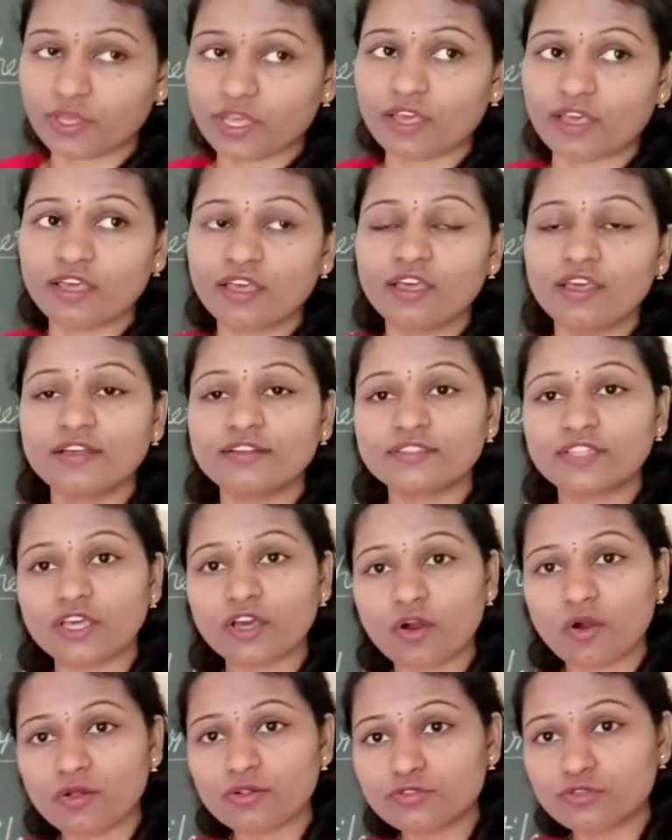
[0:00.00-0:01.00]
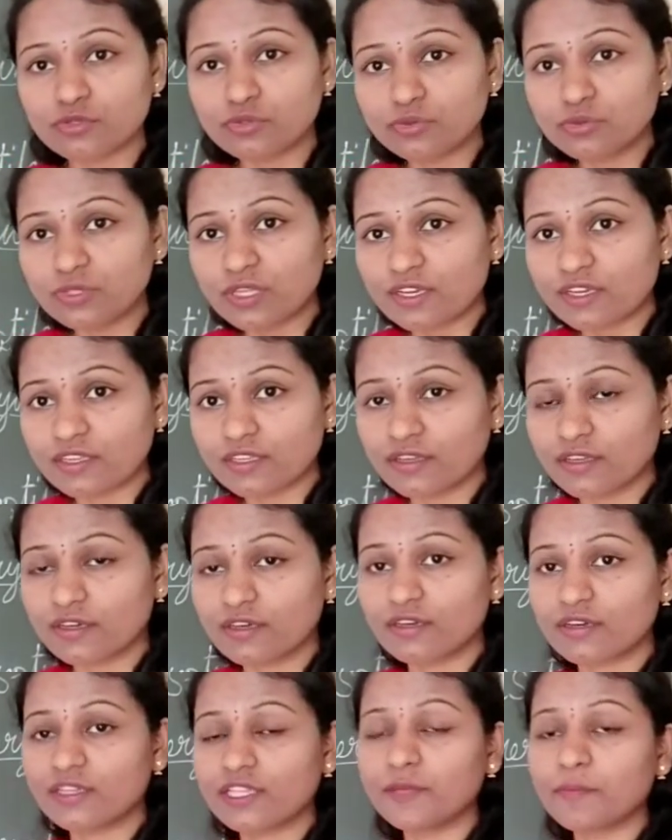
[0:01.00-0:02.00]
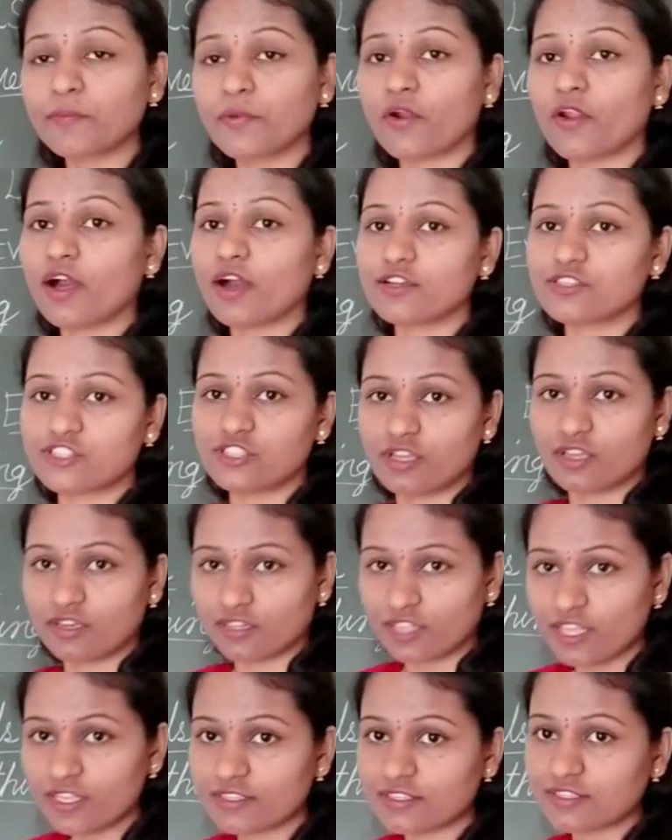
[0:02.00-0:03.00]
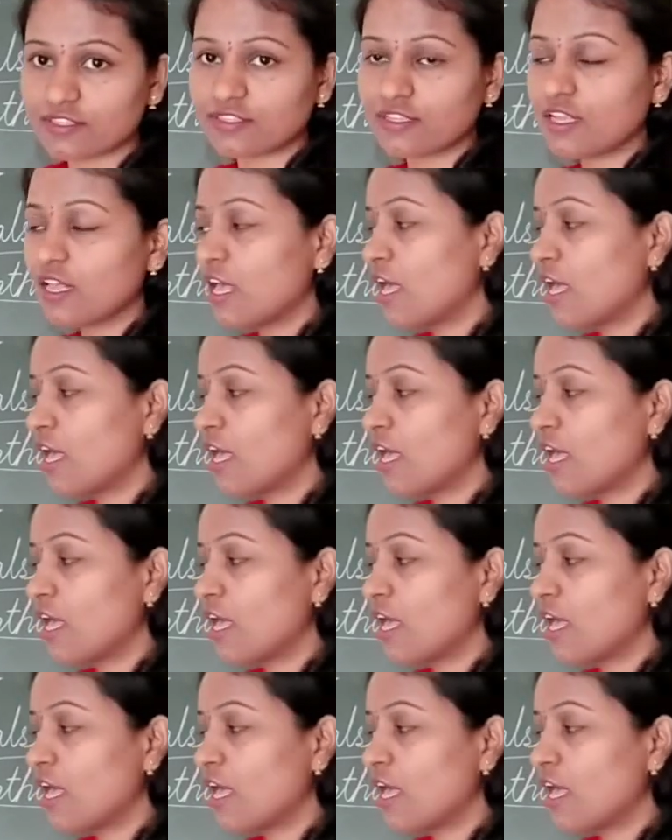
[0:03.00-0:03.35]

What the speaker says: Okay, they also do the reproduction. Yes.